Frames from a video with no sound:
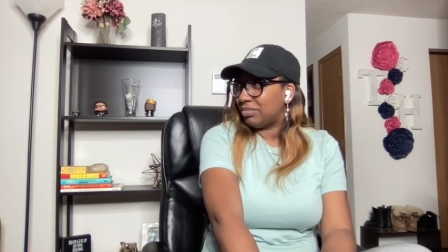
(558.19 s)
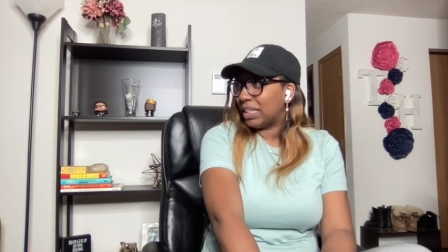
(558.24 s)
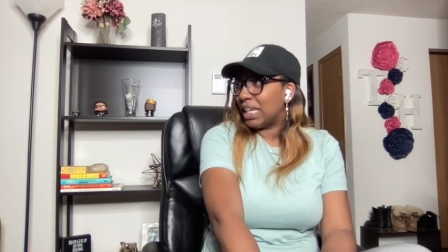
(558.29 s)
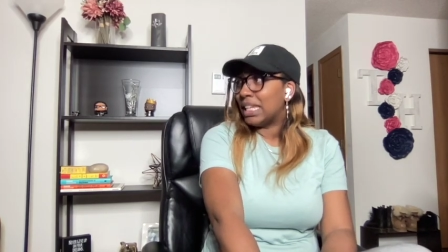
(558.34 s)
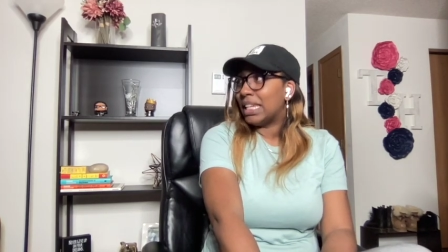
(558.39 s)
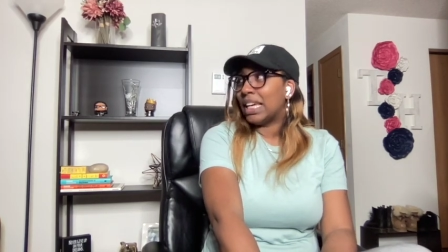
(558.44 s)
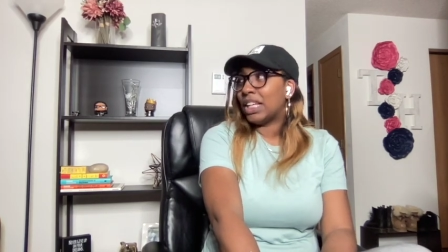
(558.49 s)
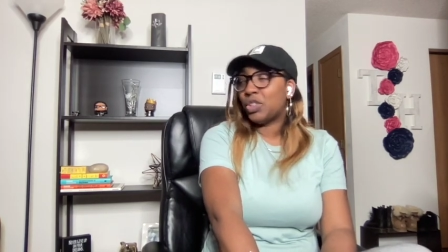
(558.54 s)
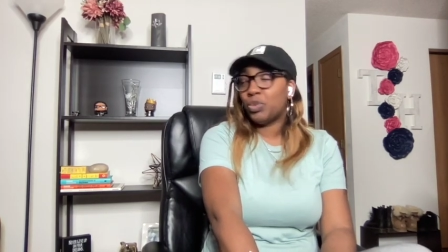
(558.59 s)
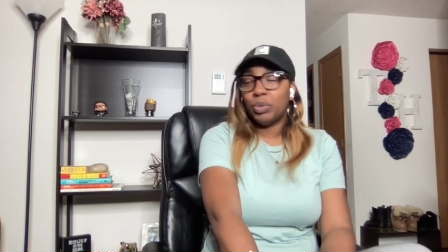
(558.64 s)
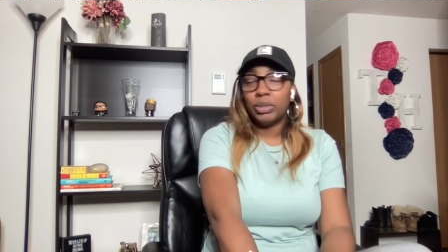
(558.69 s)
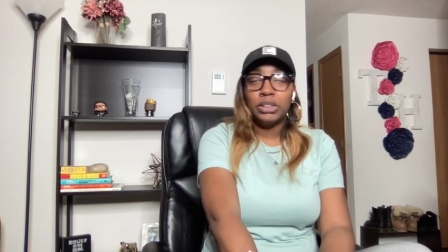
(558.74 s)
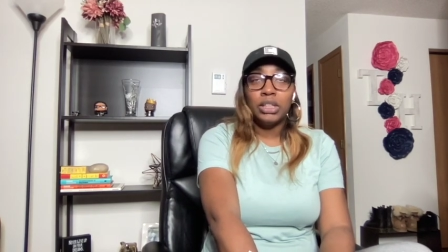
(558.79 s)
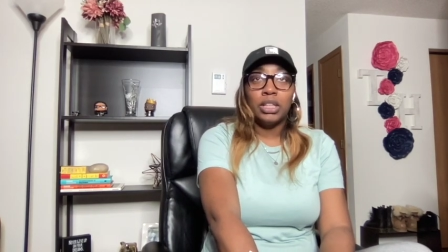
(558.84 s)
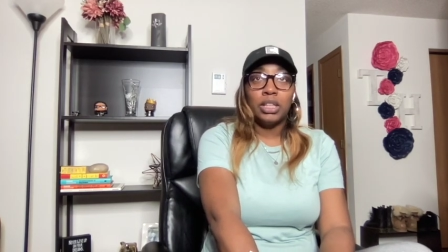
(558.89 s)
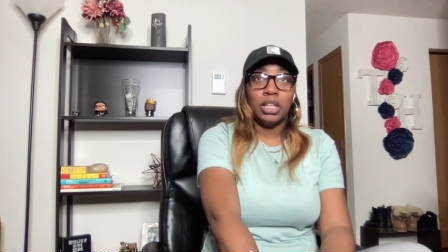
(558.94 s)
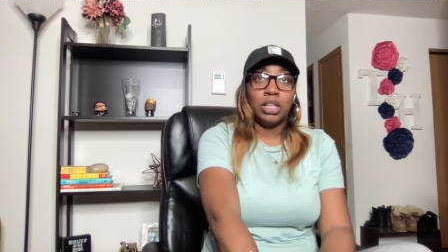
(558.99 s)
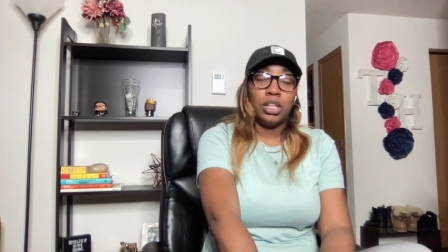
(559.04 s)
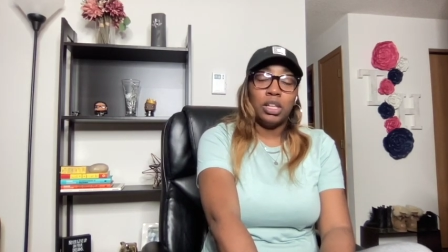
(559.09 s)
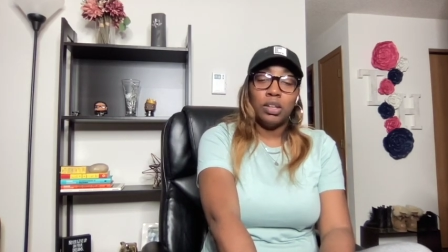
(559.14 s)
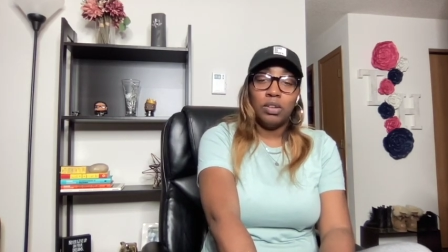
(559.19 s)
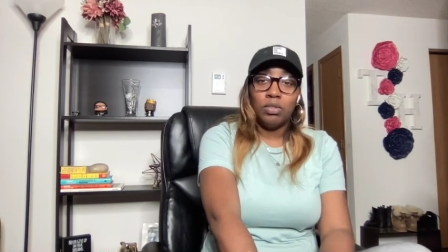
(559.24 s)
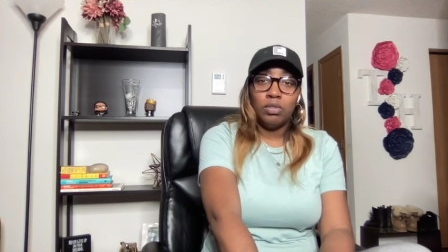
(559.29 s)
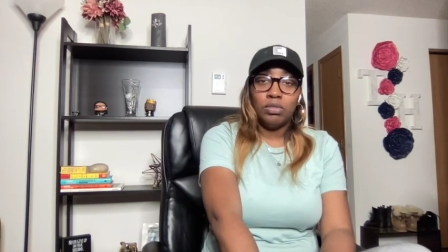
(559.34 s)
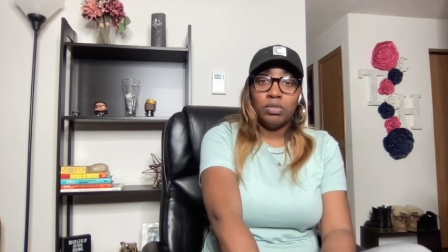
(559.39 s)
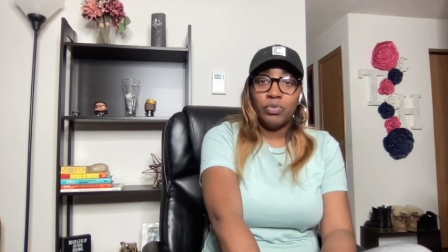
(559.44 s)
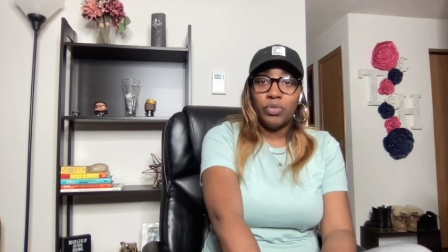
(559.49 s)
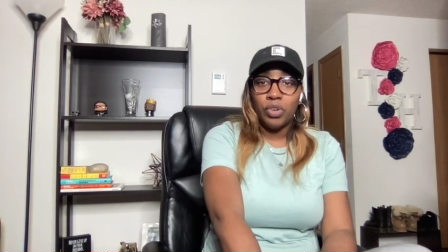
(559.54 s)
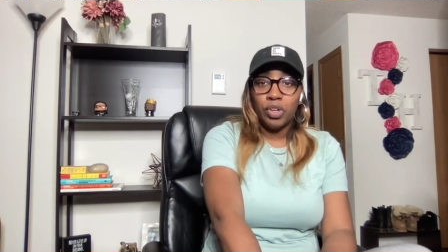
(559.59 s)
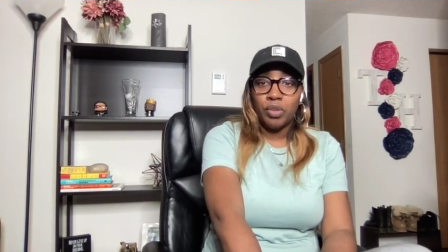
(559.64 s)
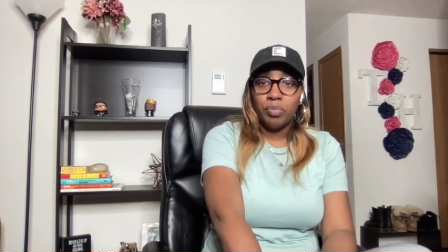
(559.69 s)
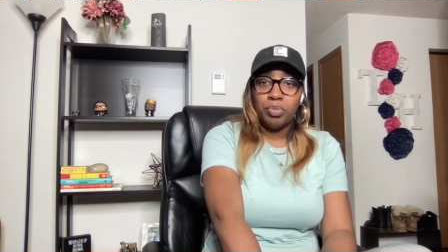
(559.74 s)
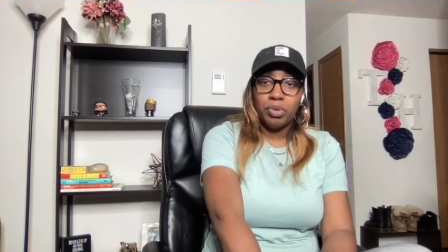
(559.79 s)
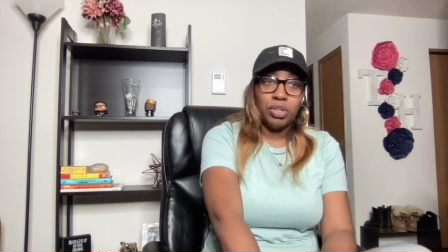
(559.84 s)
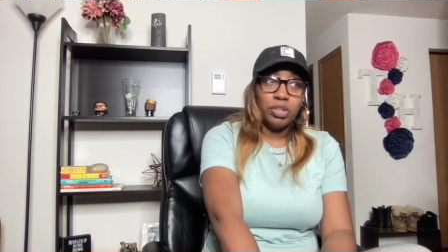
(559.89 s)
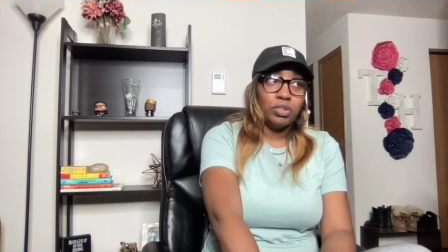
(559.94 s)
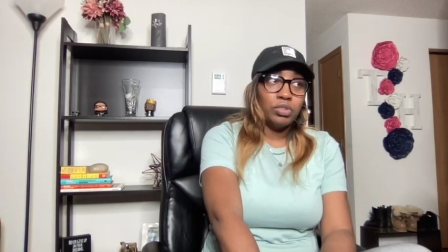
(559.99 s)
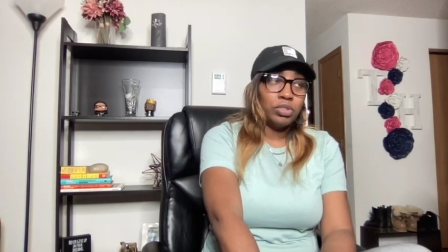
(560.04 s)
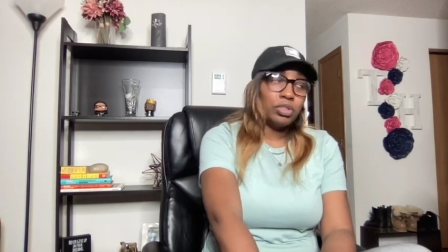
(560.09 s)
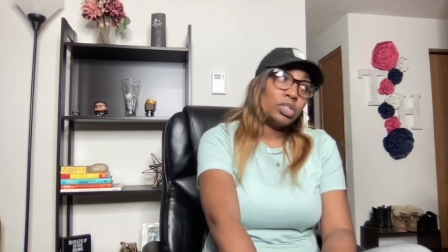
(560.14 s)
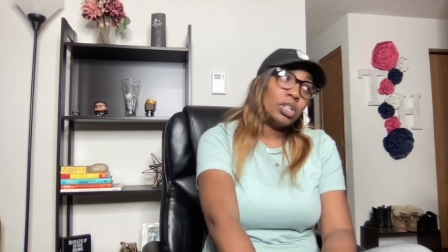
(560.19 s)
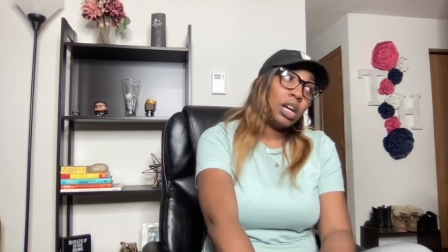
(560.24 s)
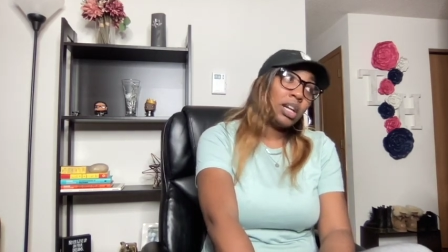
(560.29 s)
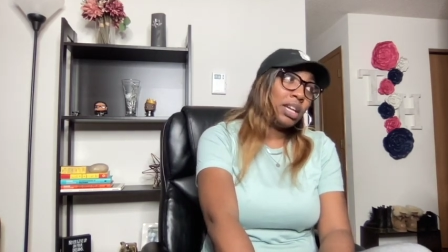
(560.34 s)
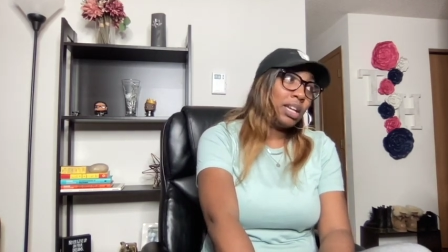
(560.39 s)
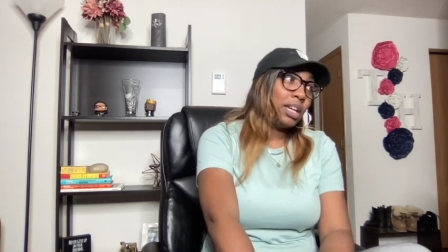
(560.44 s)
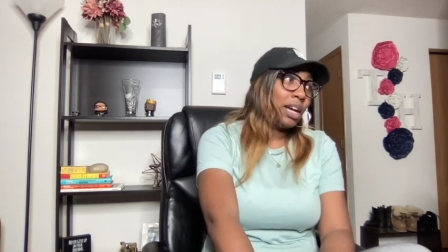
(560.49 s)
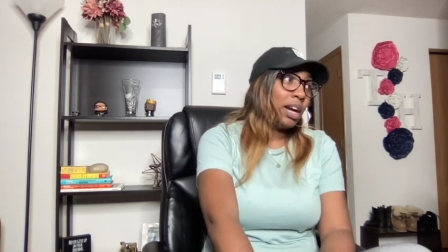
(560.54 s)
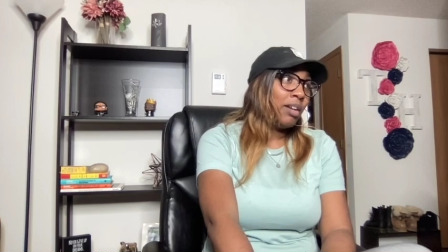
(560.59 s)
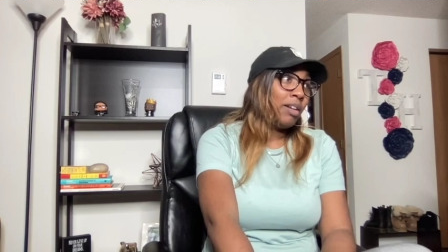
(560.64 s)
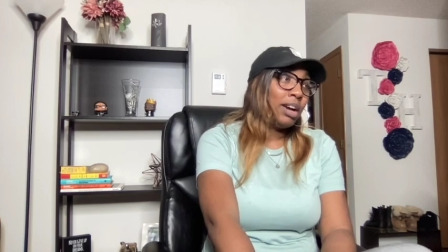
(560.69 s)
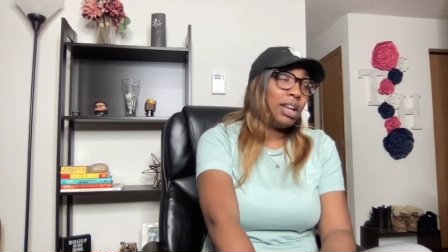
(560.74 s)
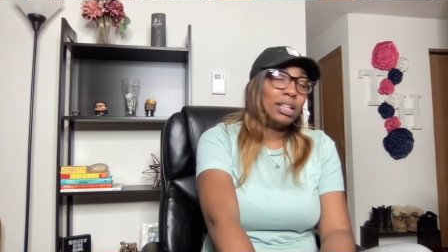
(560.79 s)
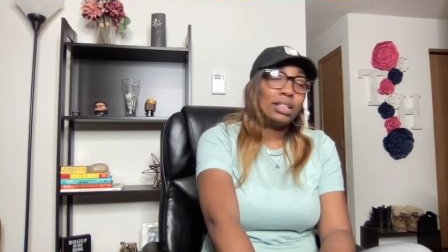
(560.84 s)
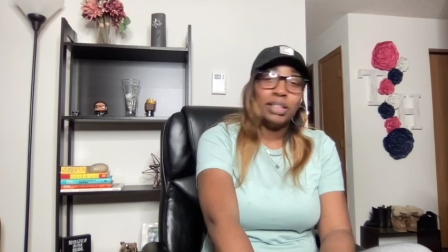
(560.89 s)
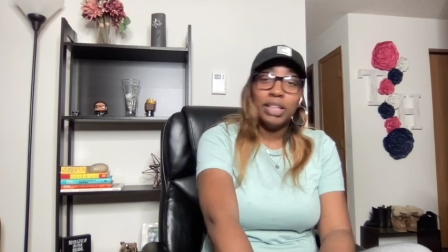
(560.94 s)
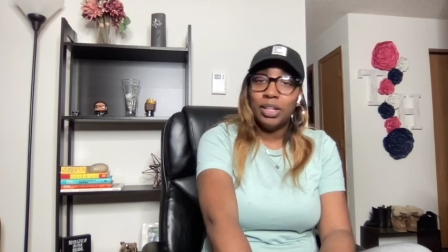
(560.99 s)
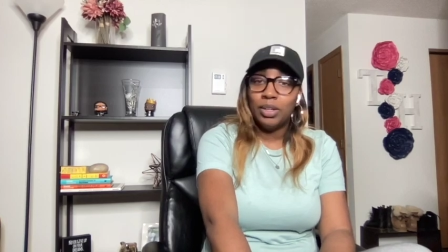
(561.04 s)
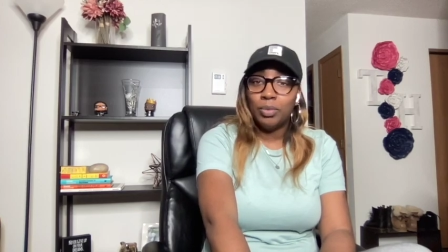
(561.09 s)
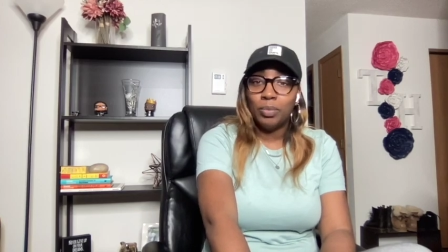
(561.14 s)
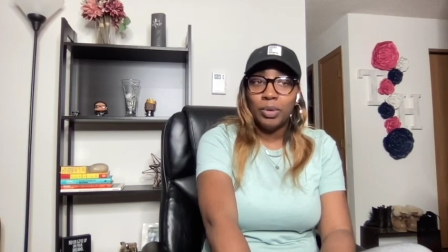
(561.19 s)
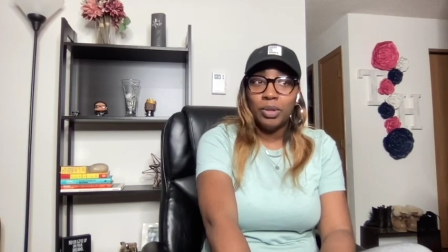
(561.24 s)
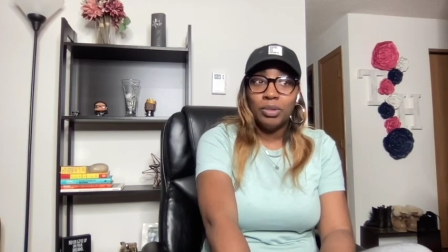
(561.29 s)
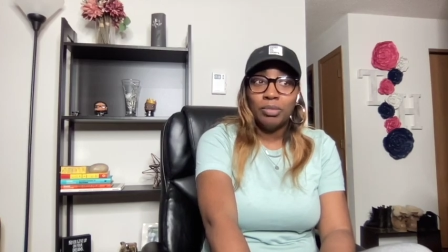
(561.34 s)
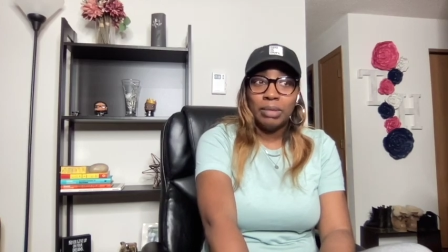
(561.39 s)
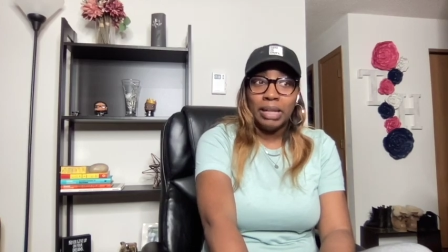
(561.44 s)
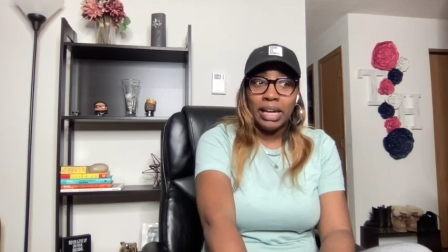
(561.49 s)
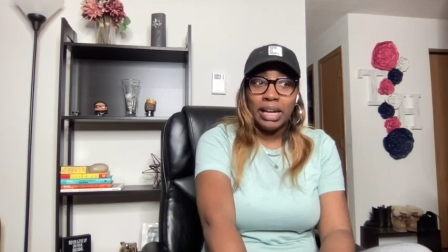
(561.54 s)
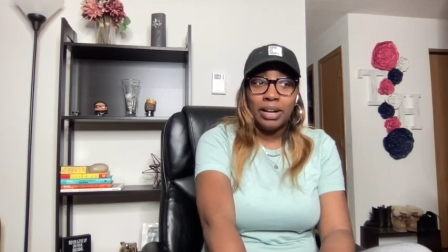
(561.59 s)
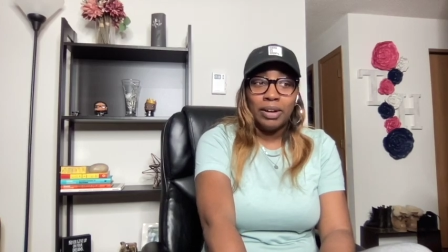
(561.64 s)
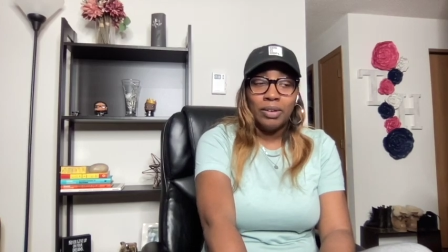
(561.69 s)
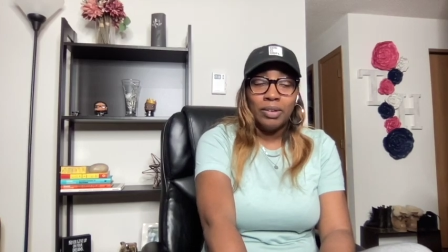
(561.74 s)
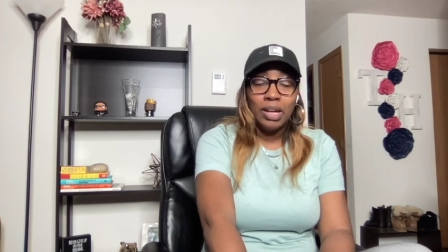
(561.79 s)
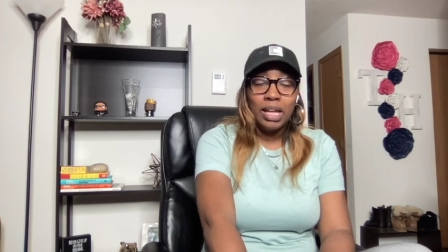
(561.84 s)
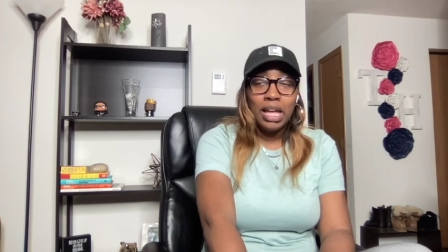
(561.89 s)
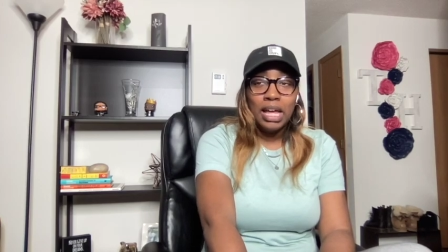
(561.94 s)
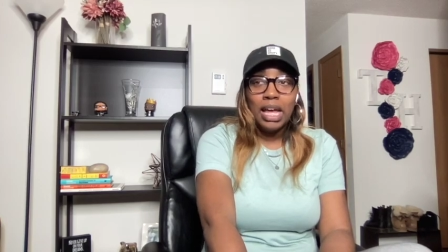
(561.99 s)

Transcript: And that's really the cue for the producer. Y'all can go ahead and leave the room now.